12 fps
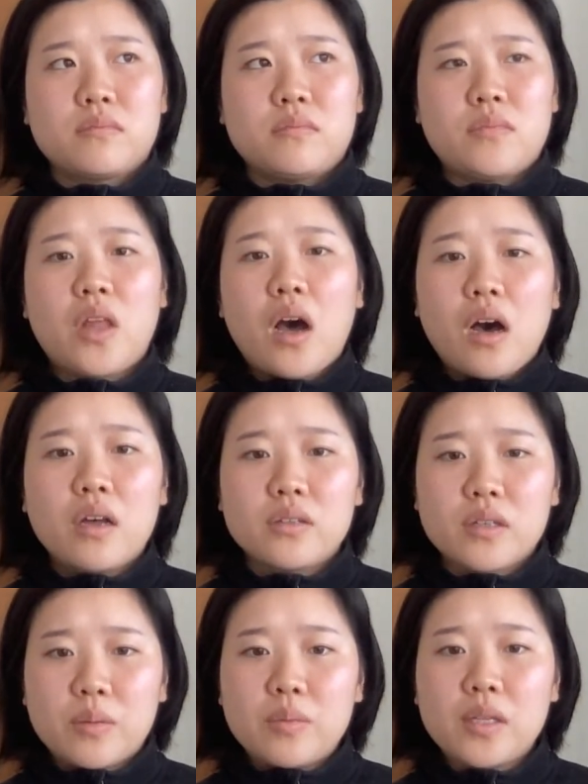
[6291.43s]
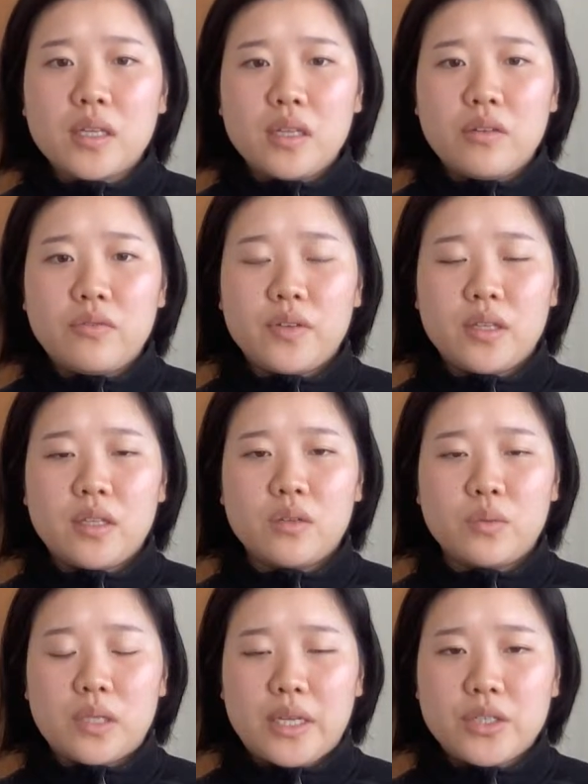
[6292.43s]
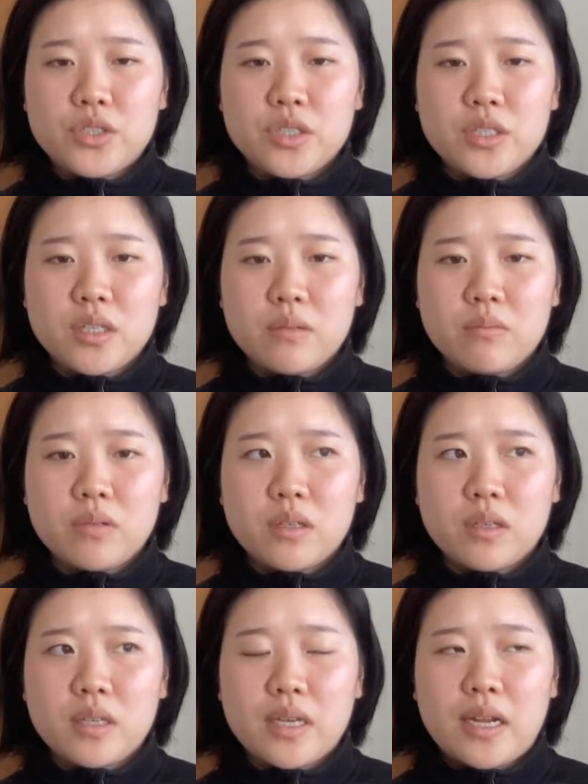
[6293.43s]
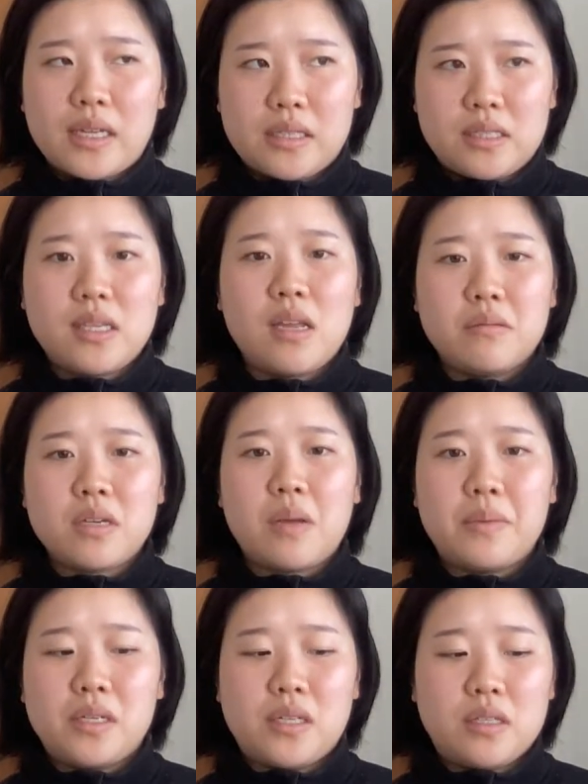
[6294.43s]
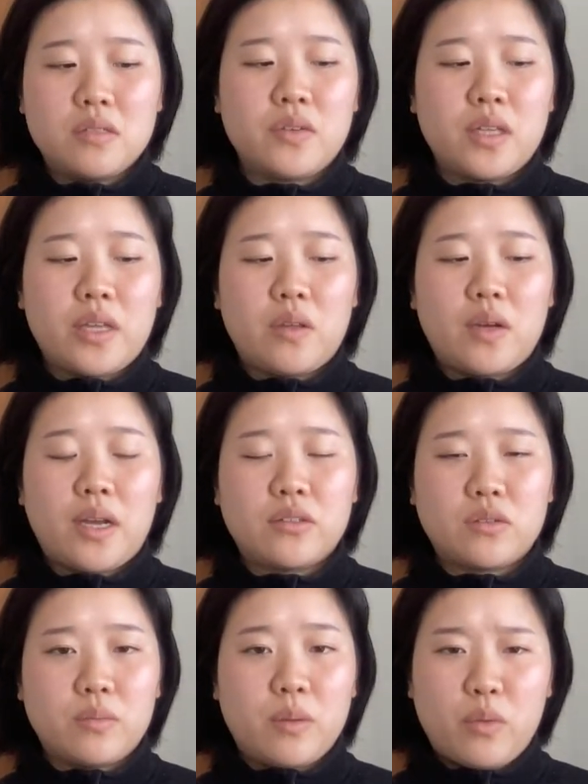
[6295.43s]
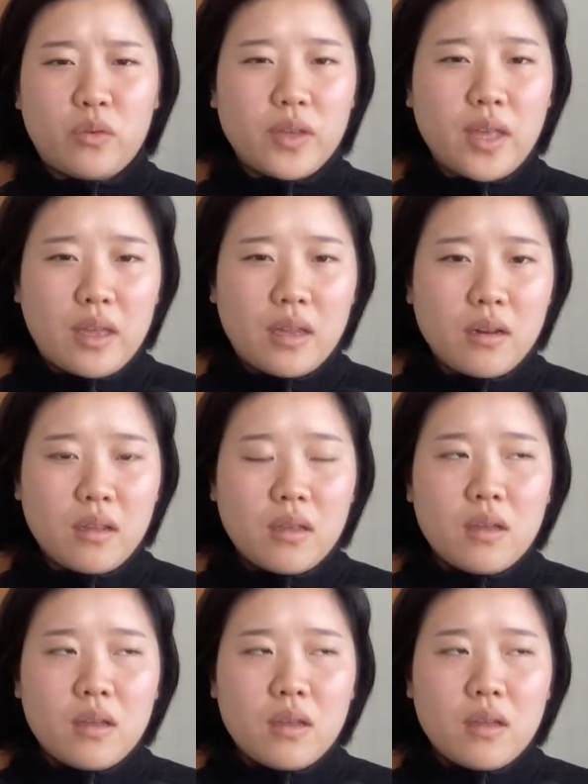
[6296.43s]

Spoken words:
not completely feeling the relationship, yet at the same time, it does feel like you guys will be moving in.